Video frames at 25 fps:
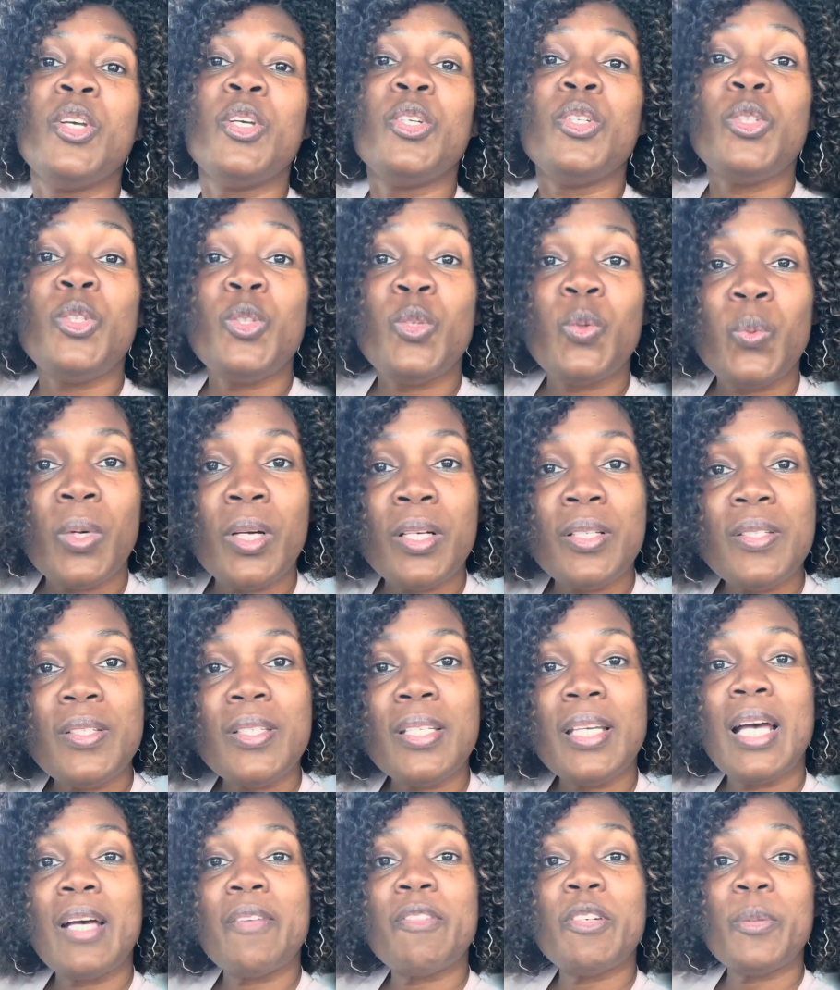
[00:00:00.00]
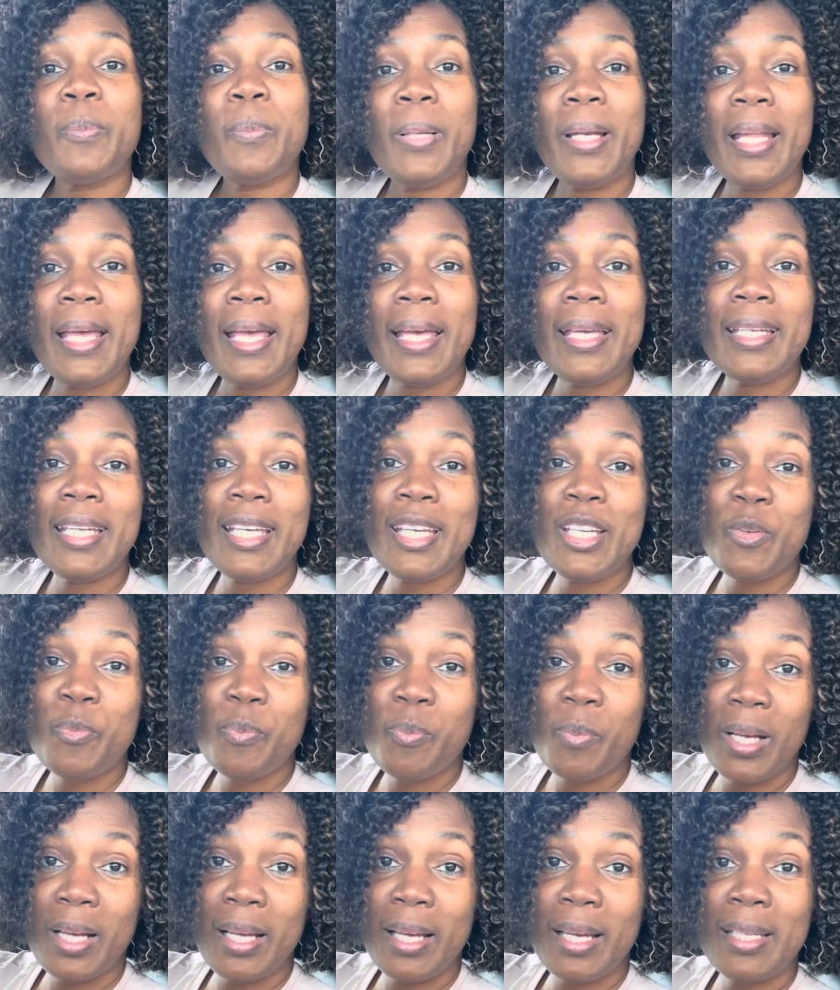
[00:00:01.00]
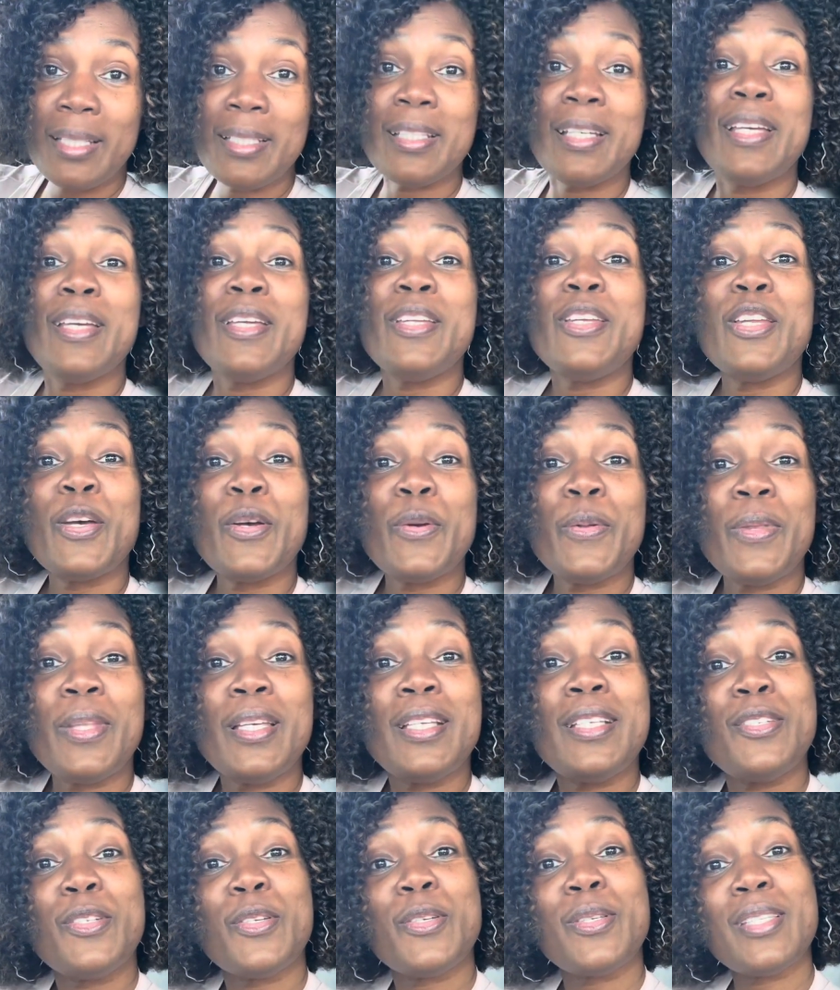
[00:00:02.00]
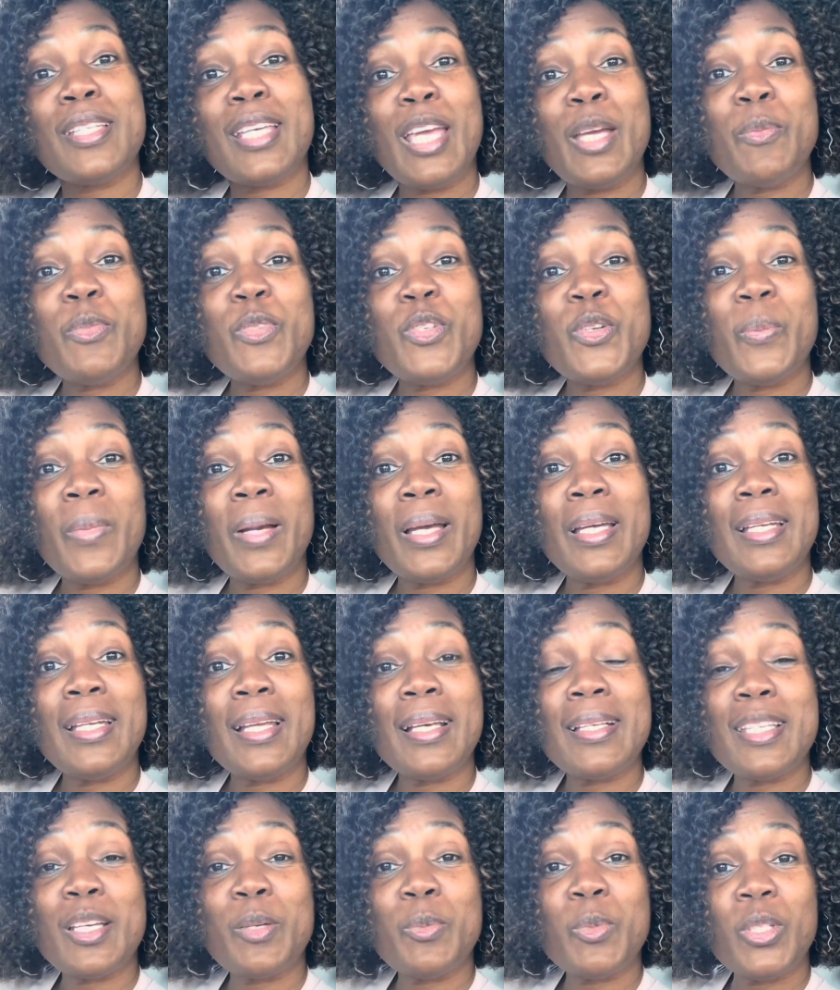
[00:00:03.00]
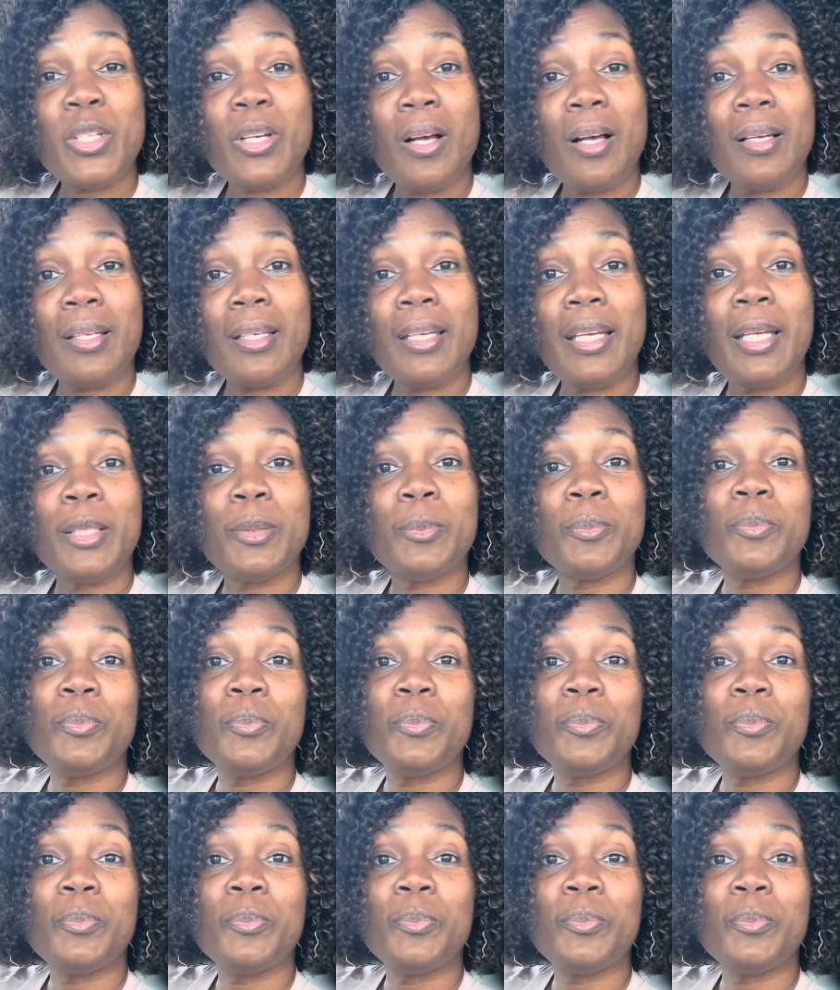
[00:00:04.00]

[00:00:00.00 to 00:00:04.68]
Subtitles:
You want to have a plan in mind. Now, this just came to mind as I'm talking.